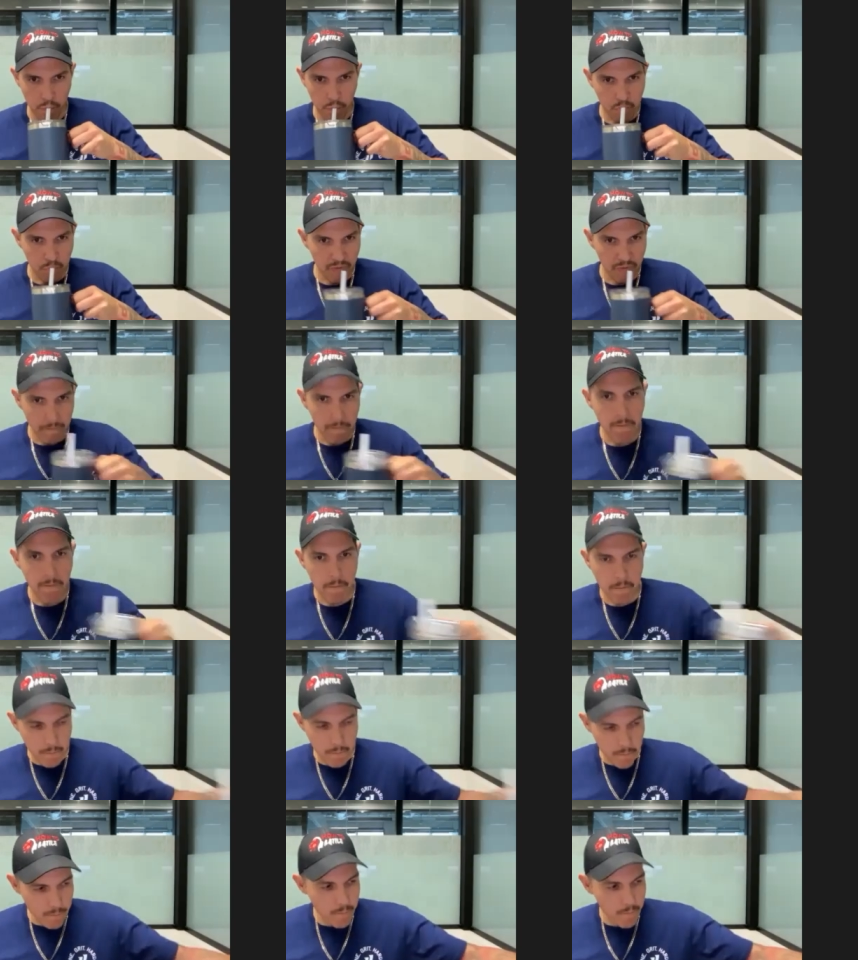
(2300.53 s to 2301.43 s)
I mean,
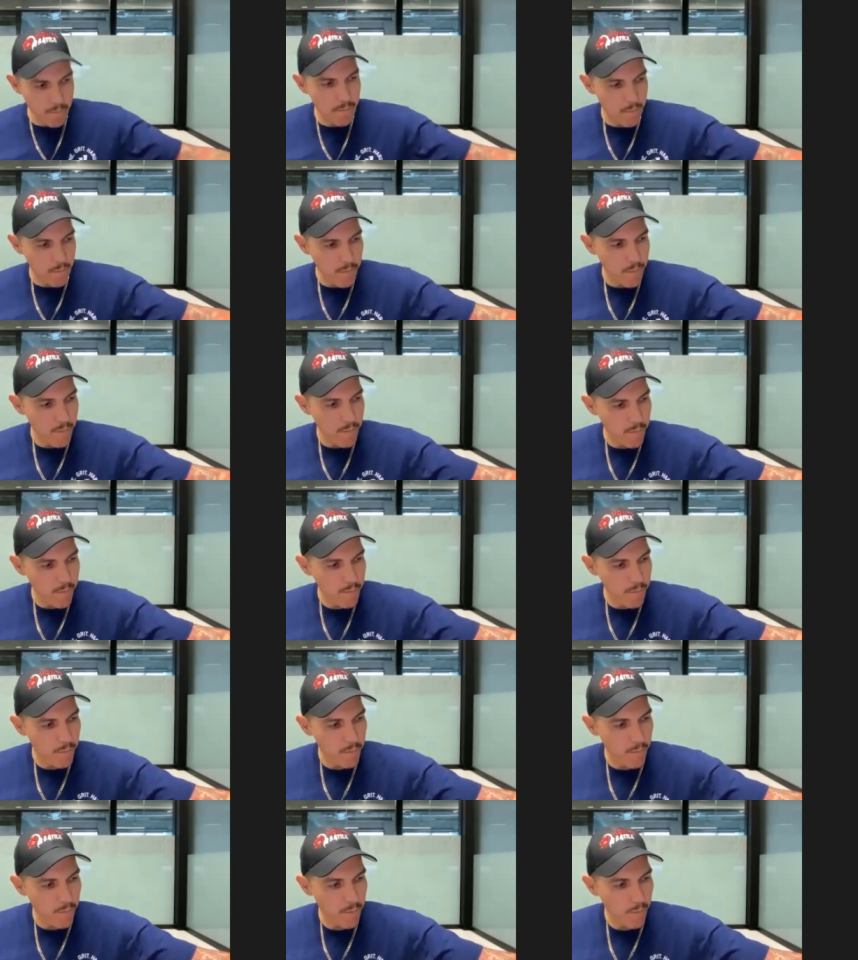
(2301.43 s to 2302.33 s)
especially mm-hmm. men moving
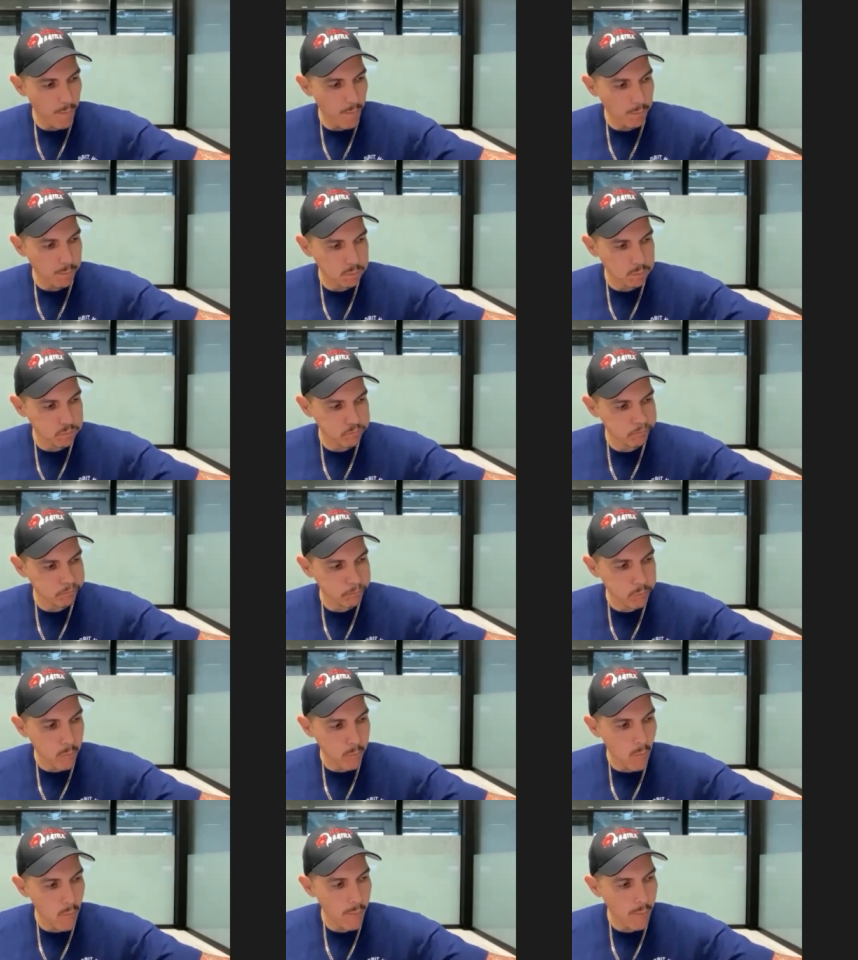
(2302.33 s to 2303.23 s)
into middle age, you